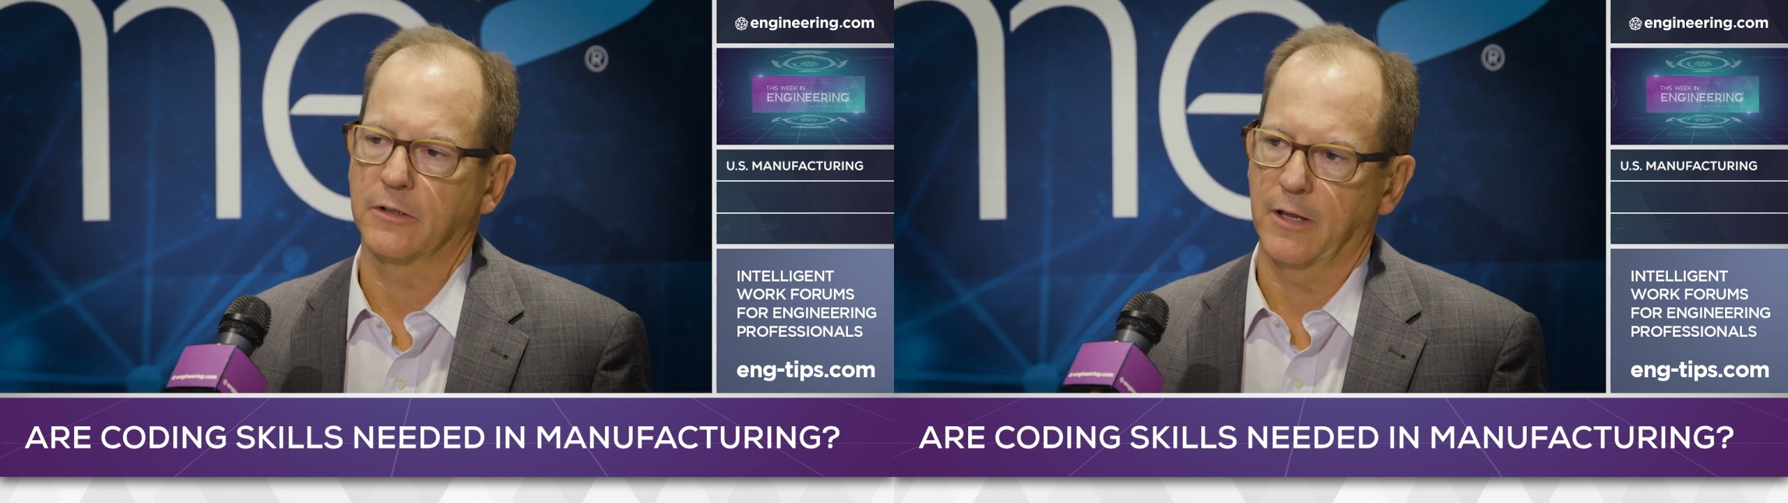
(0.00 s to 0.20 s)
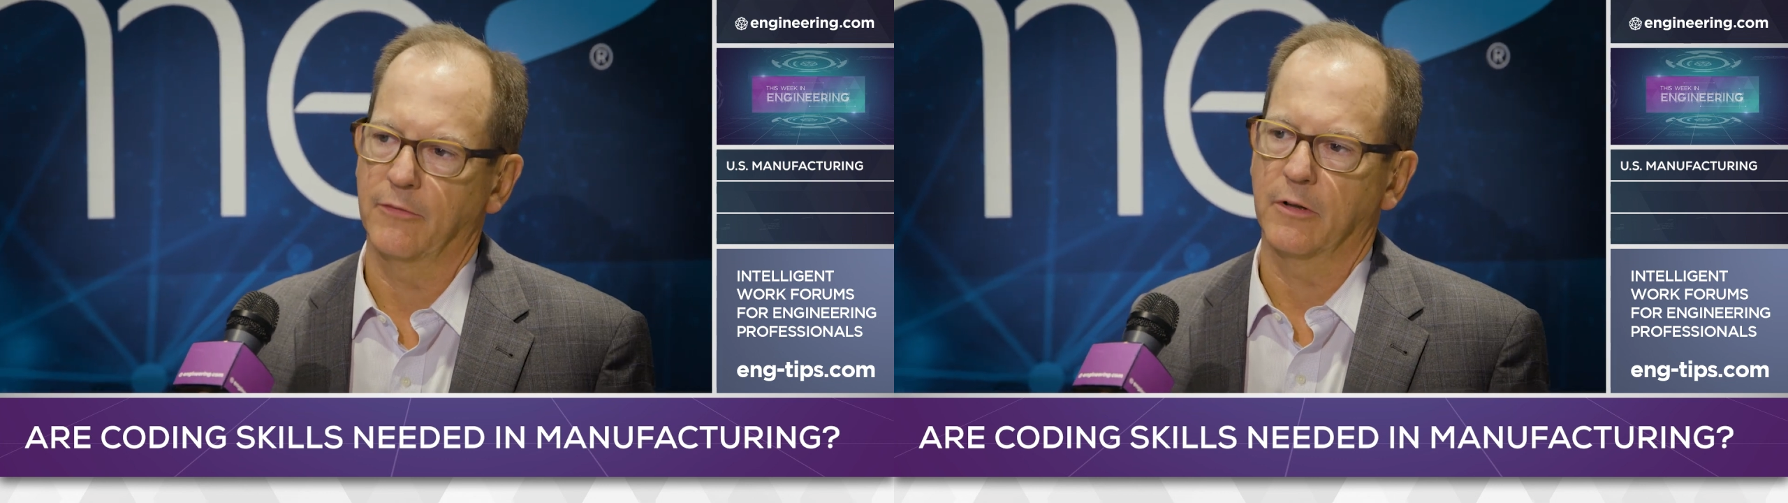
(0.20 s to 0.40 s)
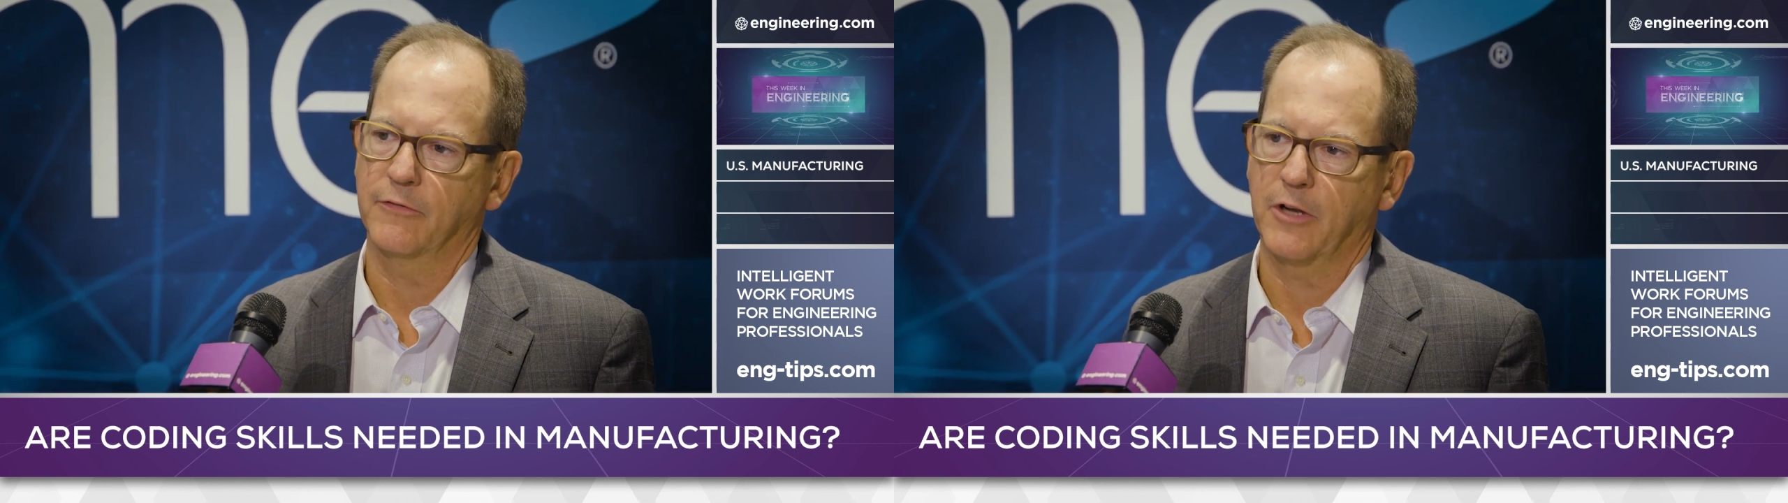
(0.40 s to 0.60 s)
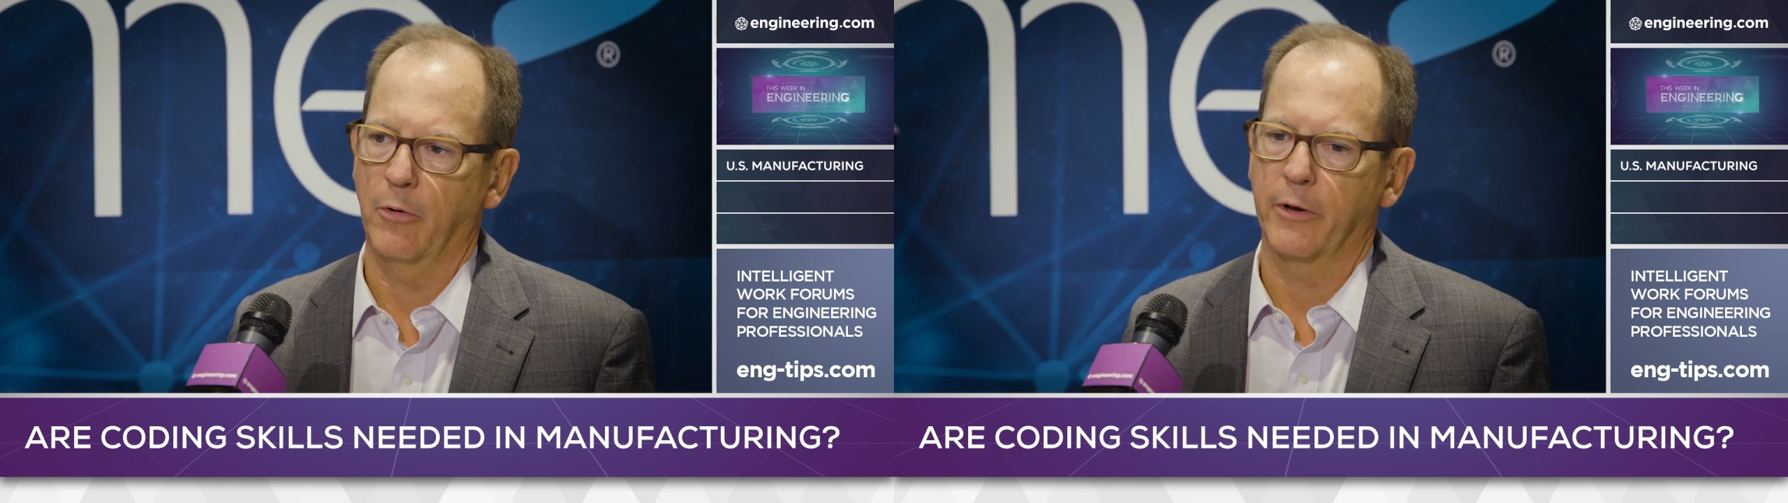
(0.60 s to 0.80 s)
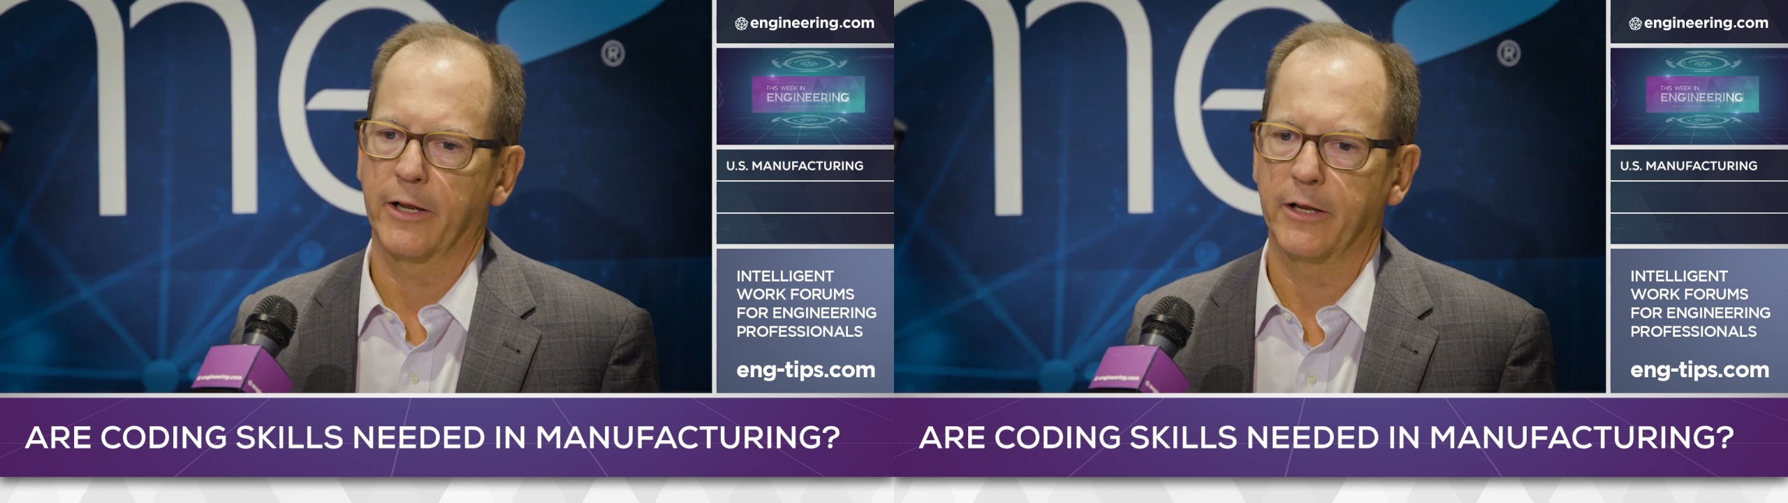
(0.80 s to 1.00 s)
a level of
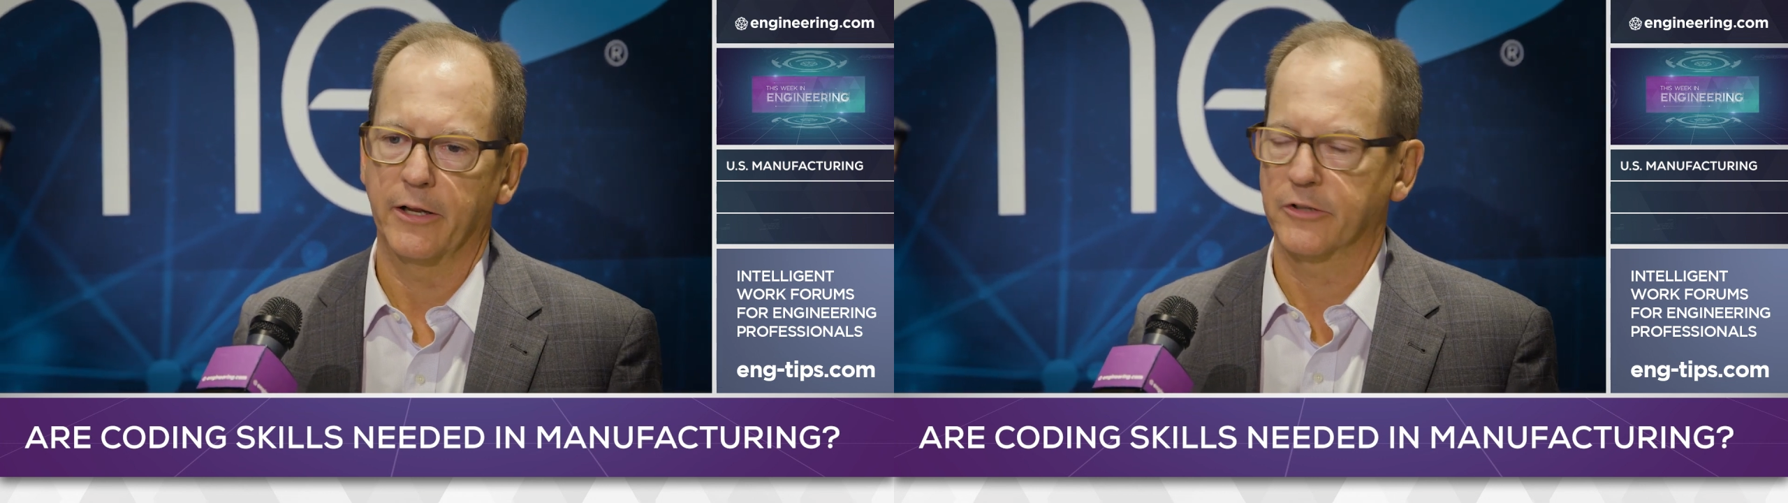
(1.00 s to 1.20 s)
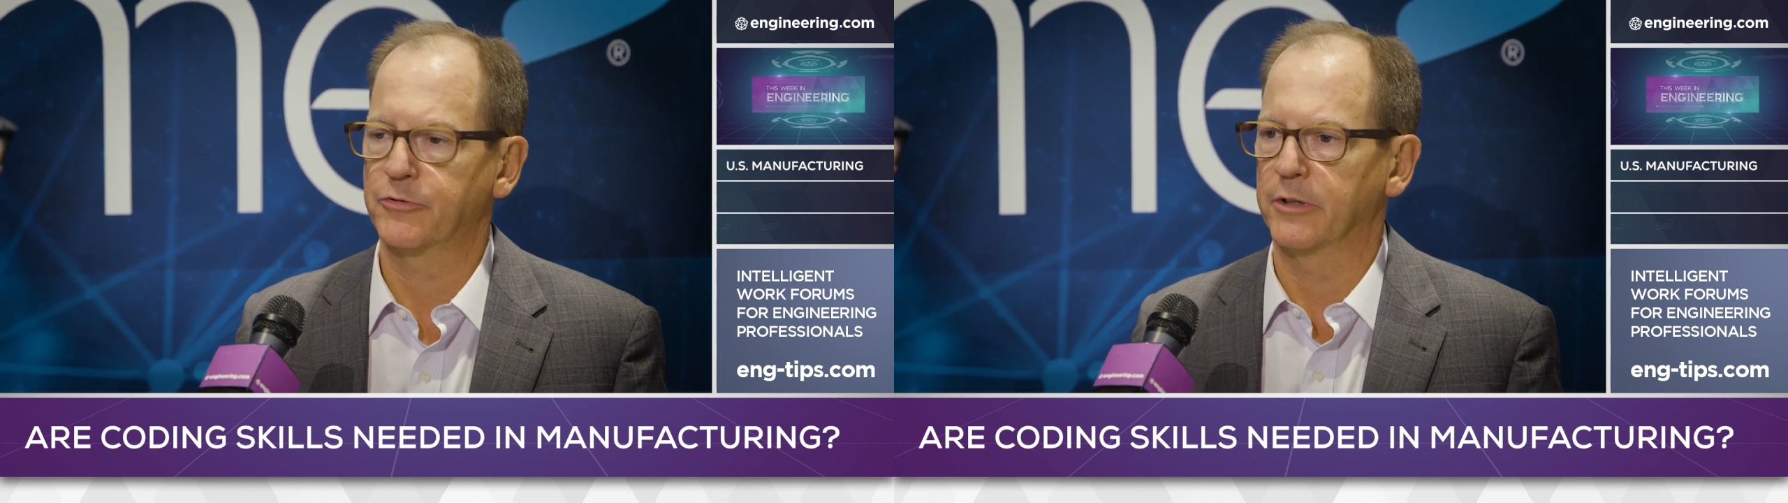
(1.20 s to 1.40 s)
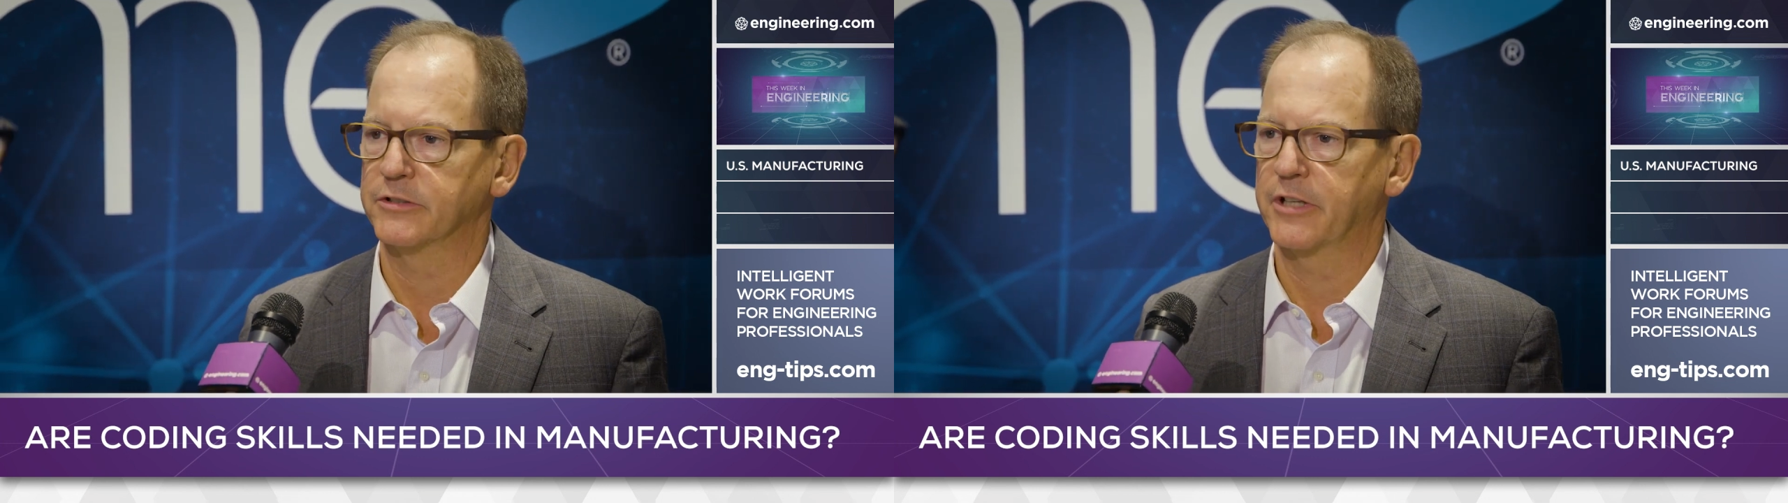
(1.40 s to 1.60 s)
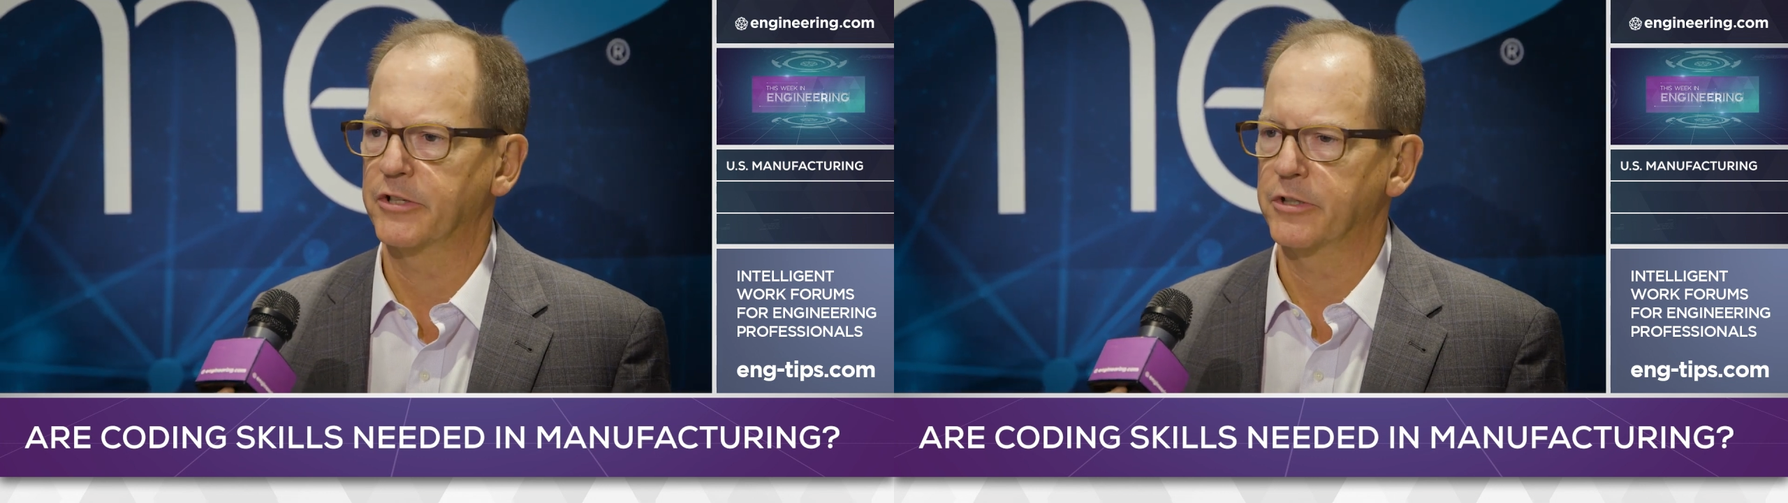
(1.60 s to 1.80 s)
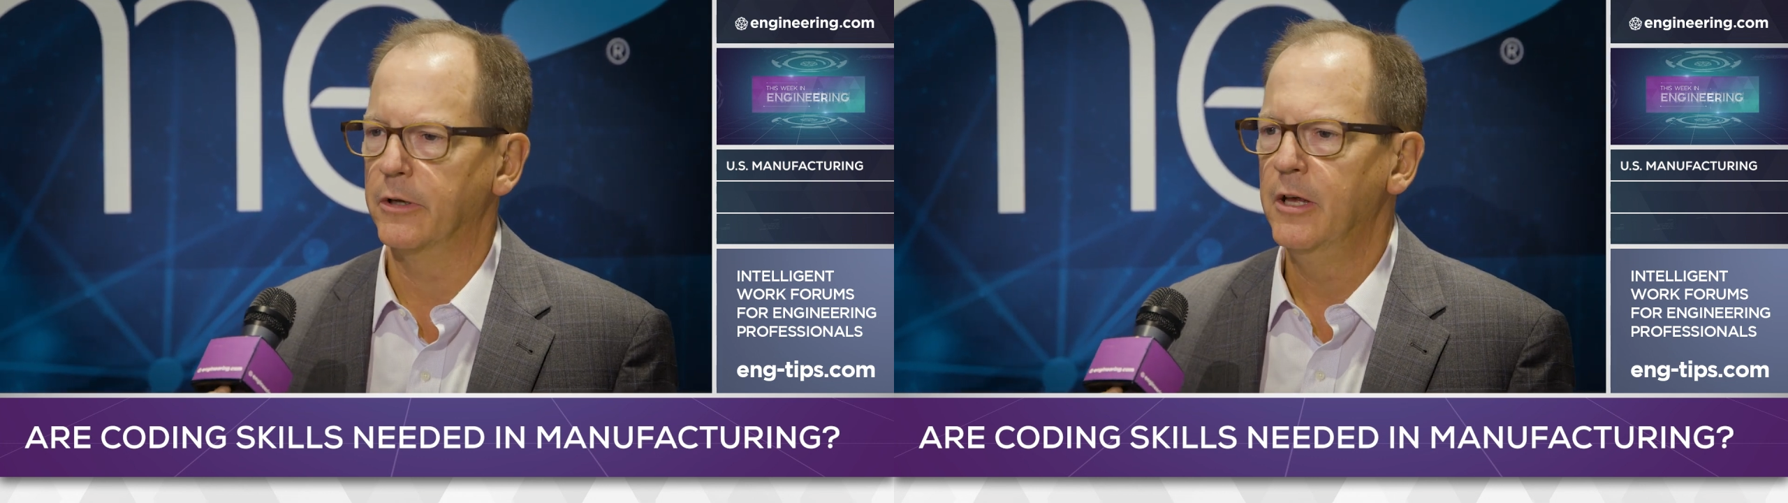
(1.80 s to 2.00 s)
coding and
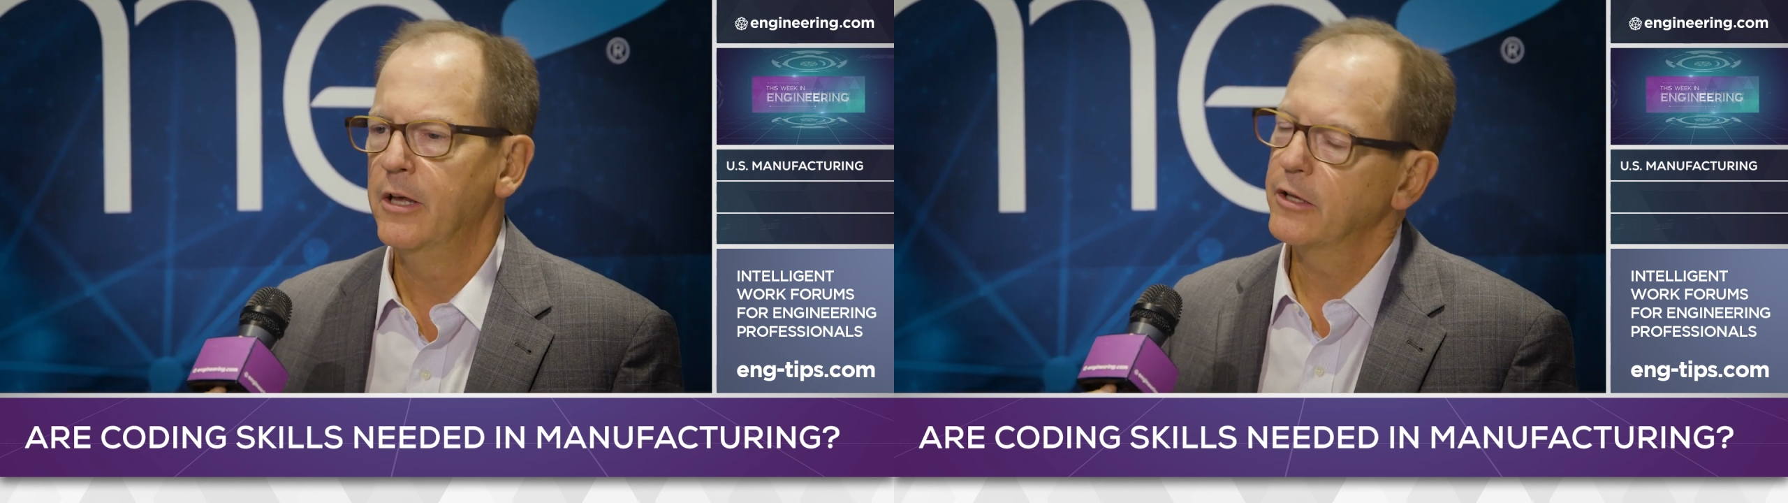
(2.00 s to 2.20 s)
industrialization.